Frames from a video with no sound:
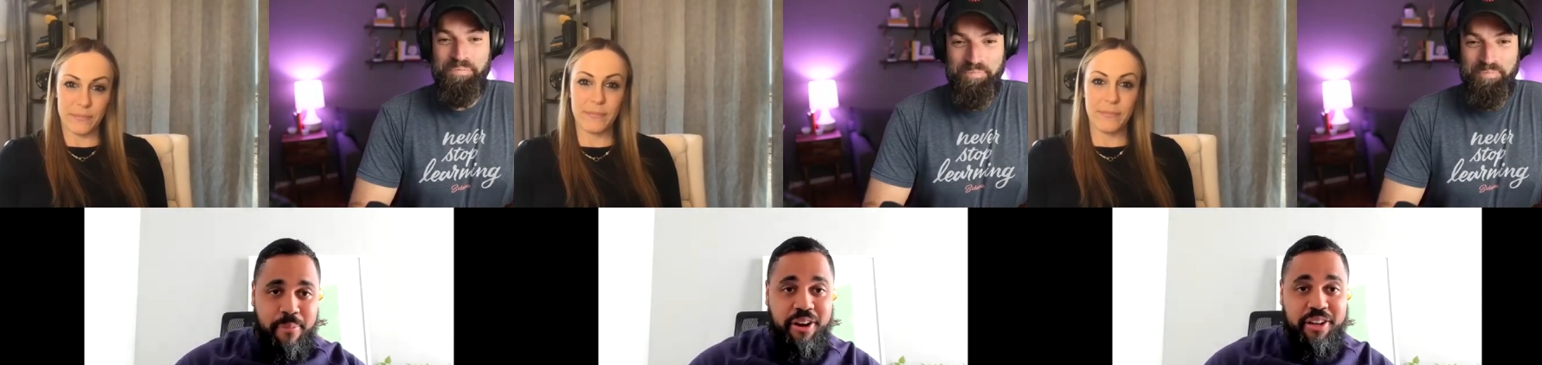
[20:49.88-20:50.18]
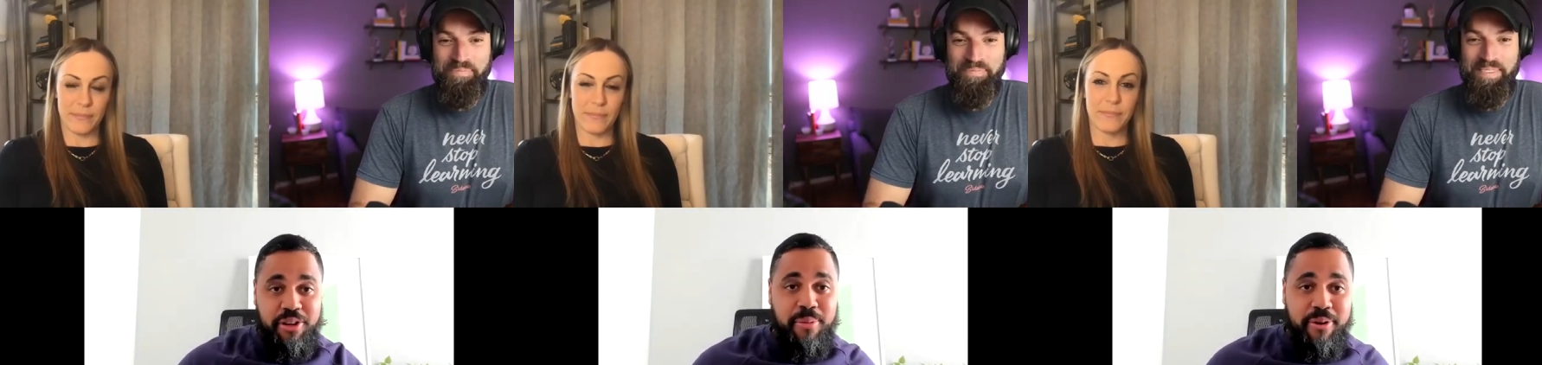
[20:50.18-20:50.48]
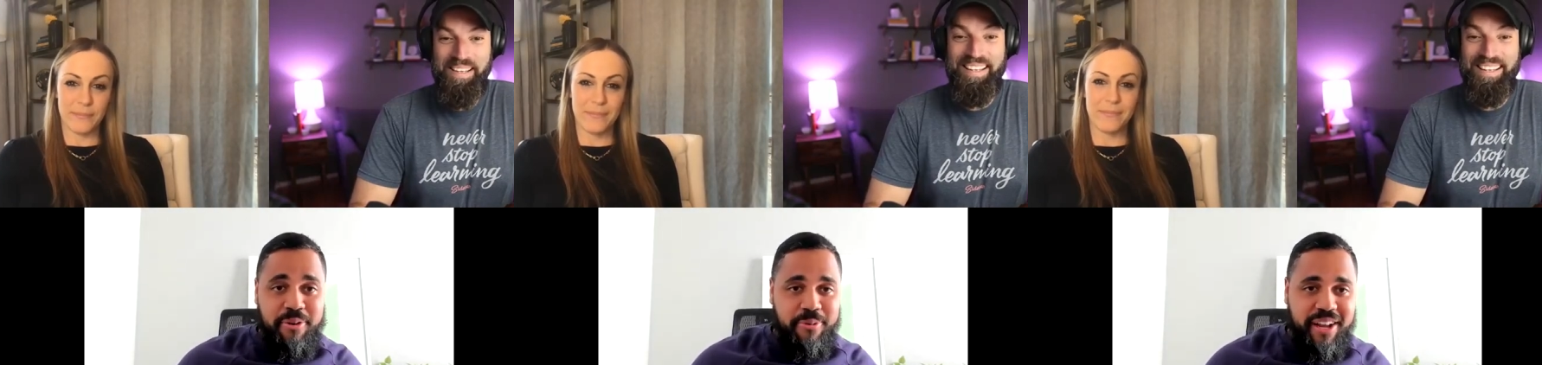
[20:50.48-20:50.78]

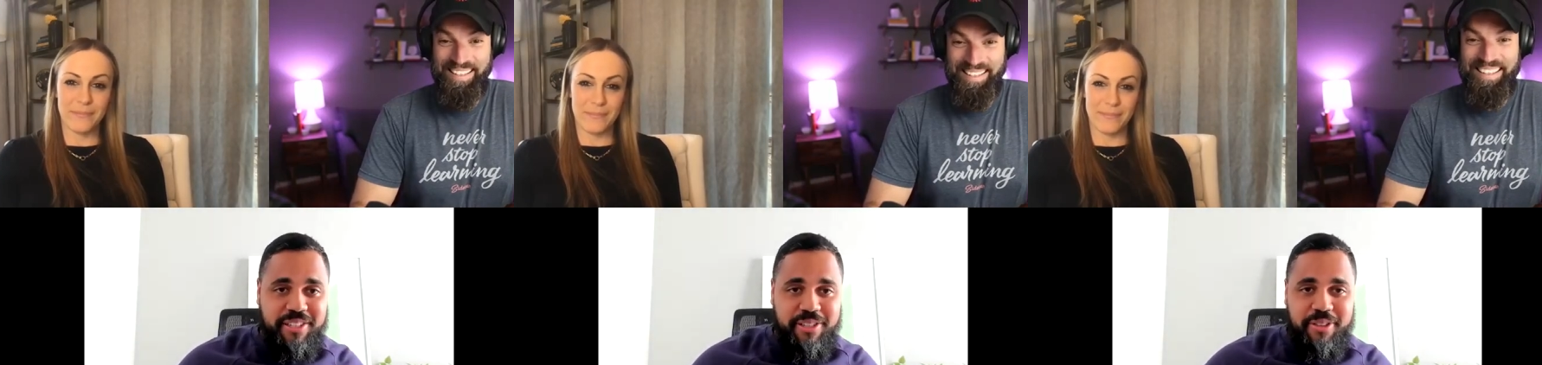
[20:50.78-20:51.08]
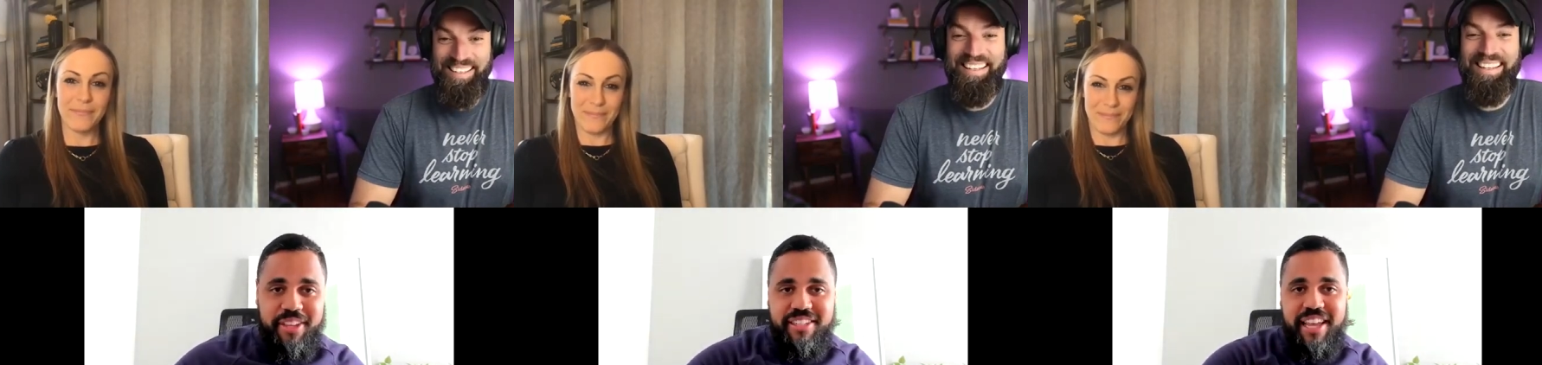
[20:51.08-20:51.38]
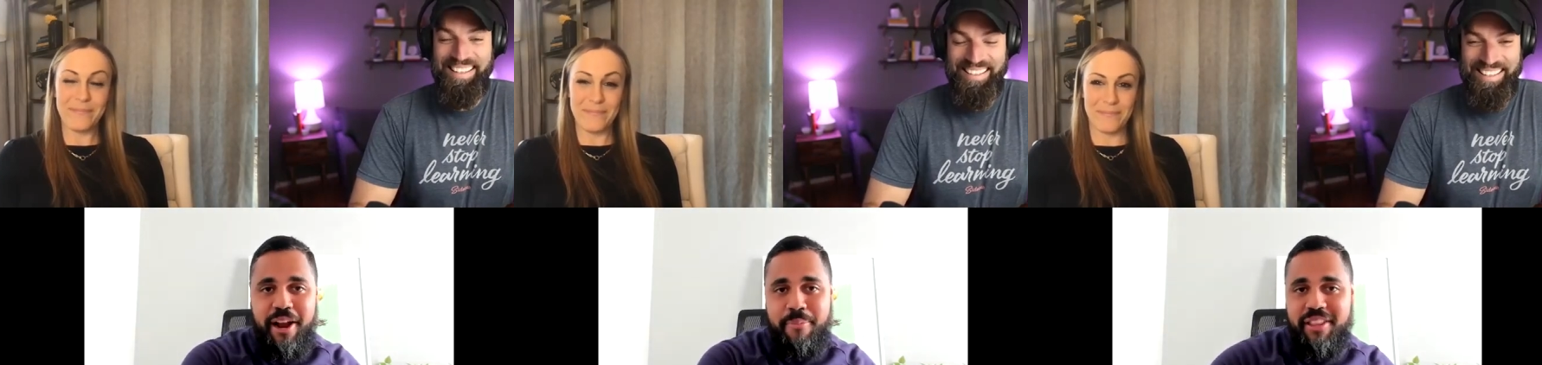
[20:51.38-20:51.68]
Speaker 1: October, right? So the
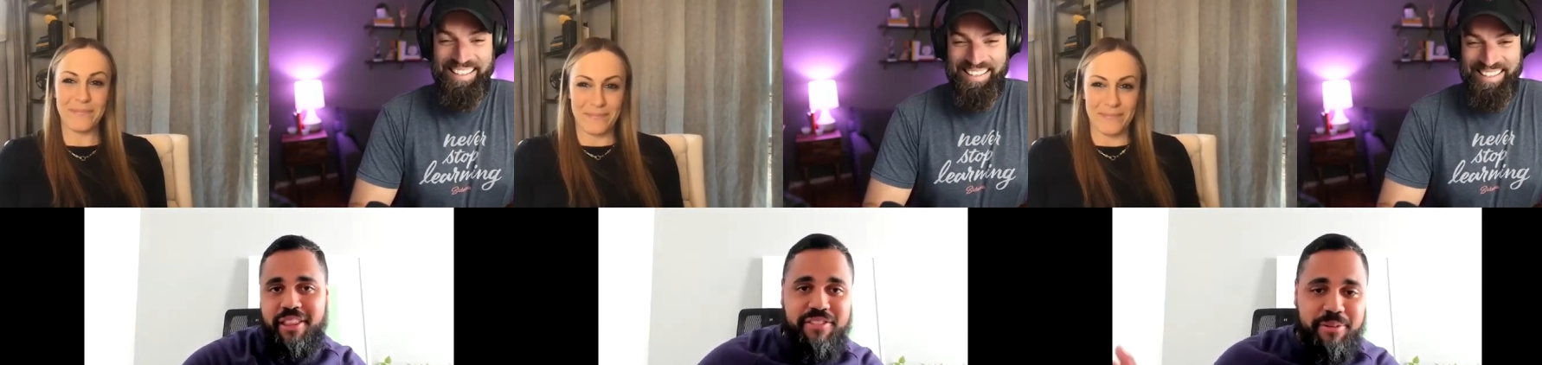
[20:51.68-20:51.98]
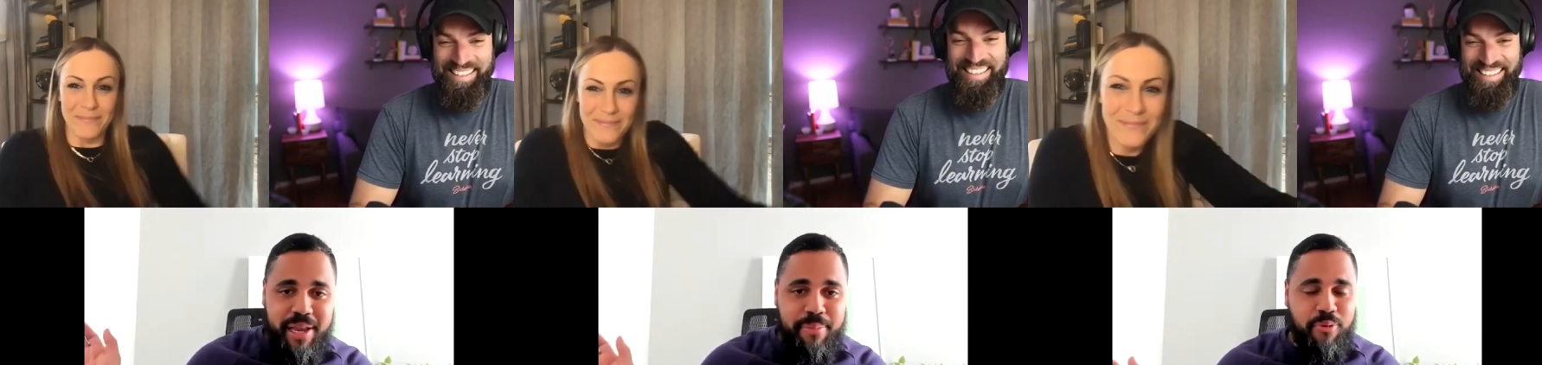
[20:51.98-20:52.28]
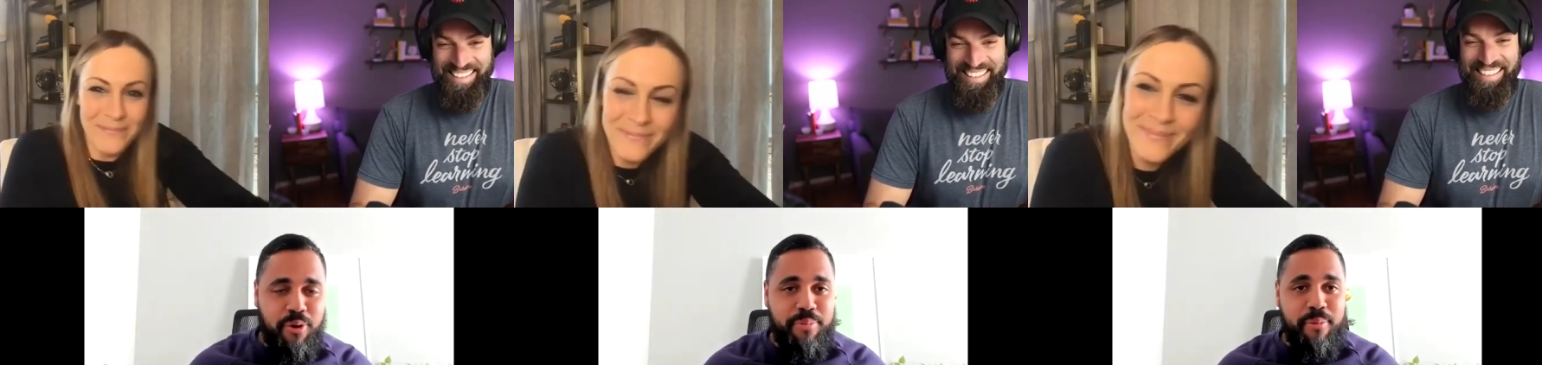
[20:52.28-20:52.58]
entire month of
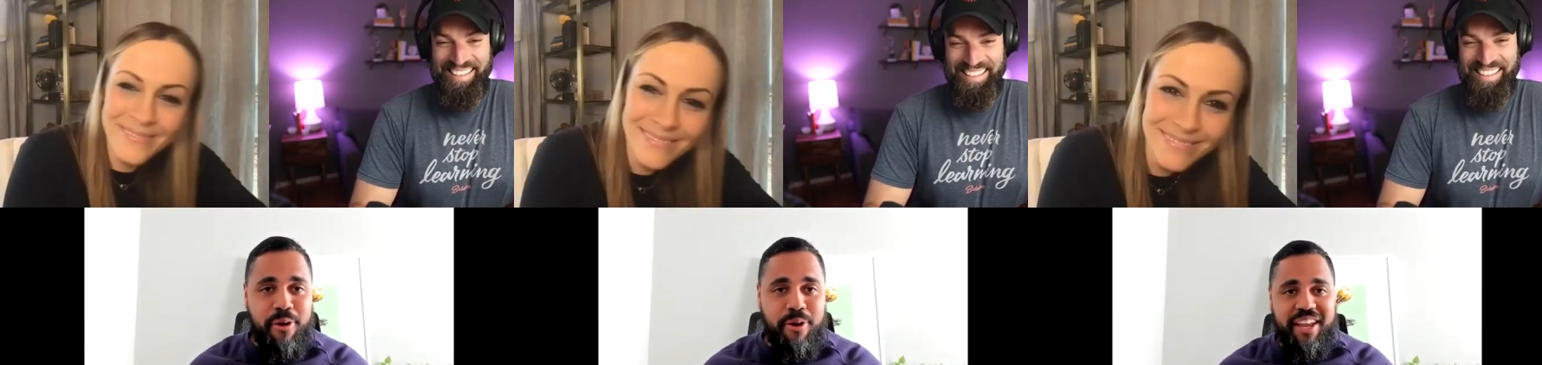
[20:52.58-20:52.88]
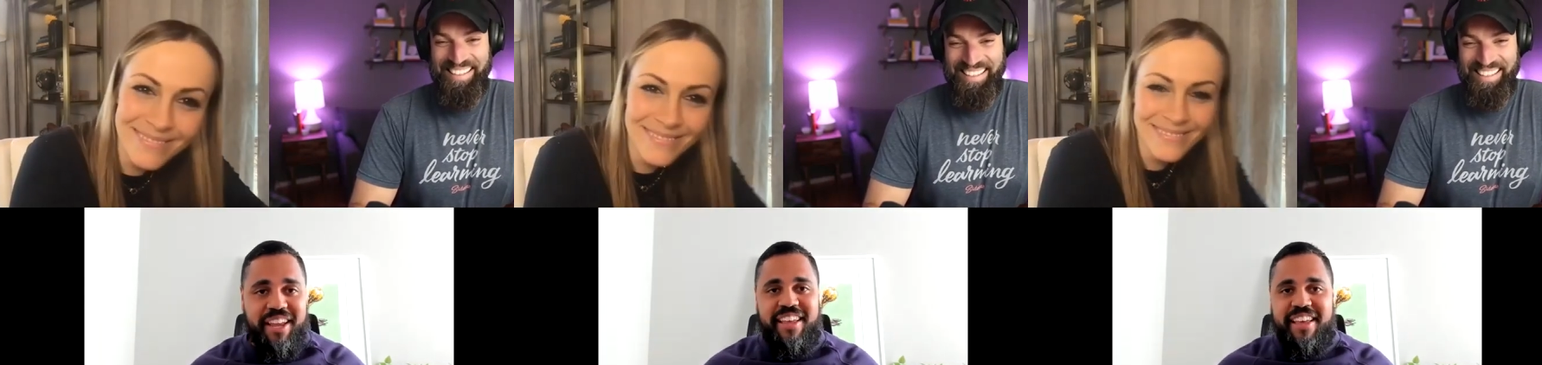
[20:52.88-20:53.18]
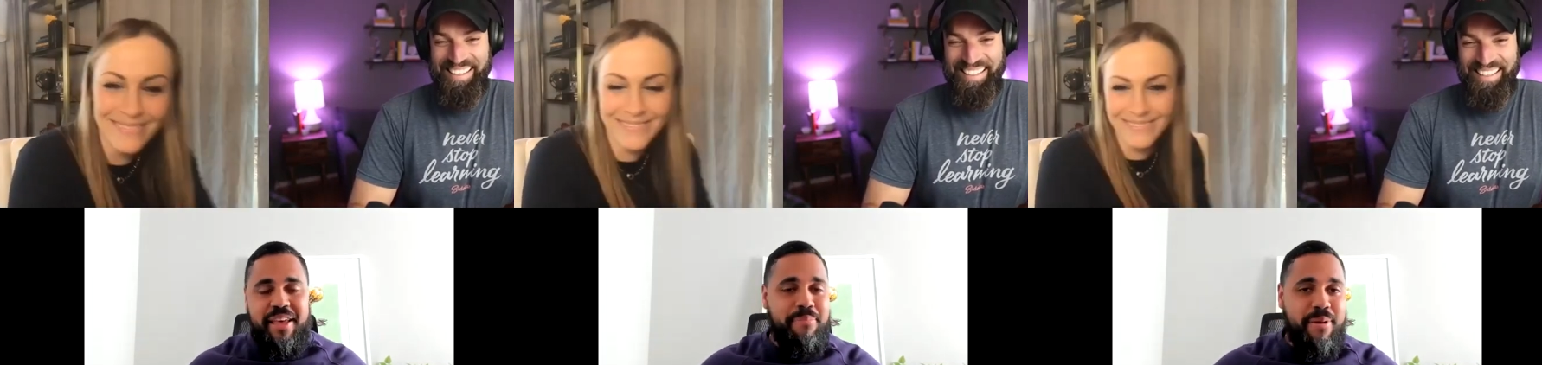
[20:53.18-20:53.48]
September, we're promoting,
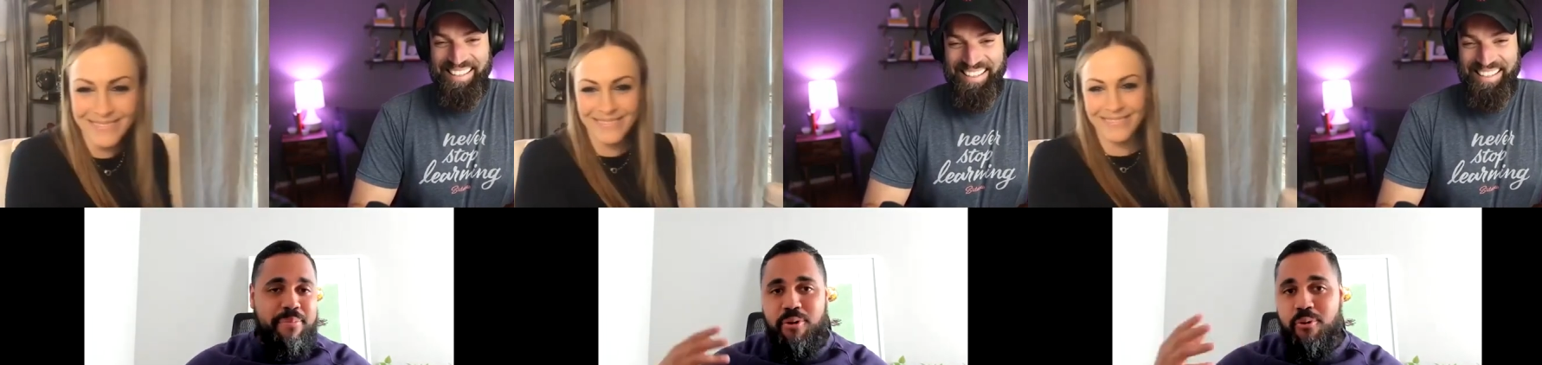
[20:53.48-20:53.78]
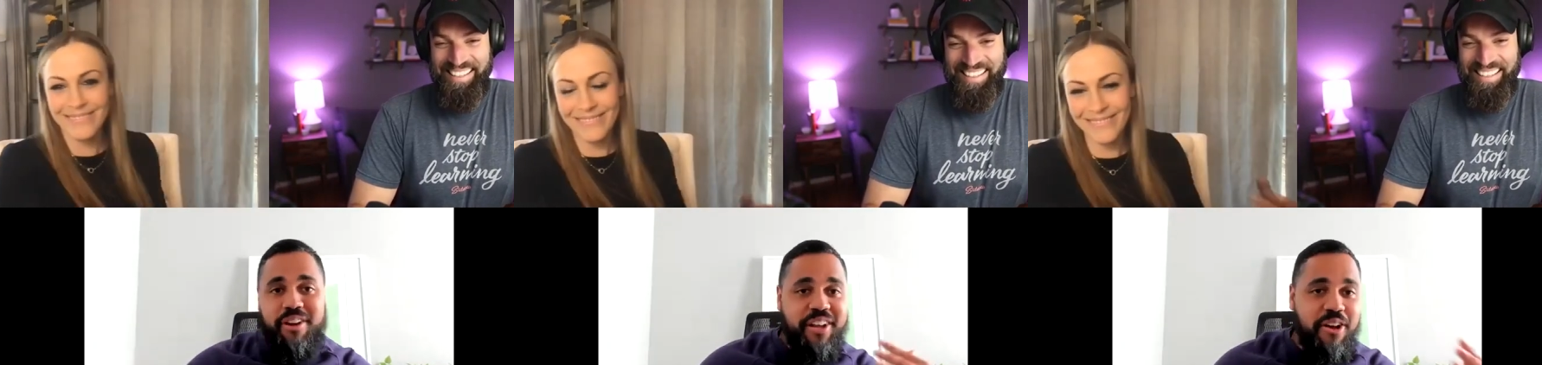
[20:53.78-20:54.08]
and people were wondering,